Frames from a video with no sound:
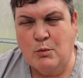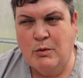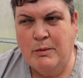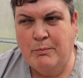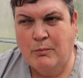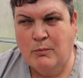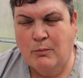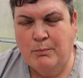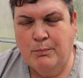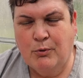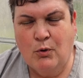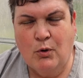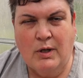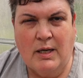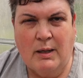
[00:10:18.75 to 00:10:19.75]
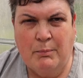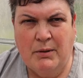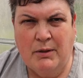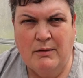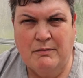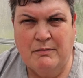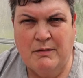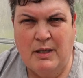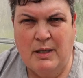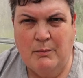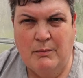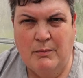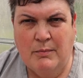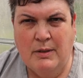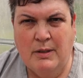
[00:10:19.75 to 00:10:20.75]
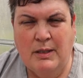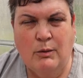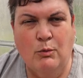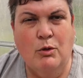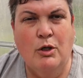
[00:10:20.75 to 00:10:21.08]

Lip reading: We bought a couple of little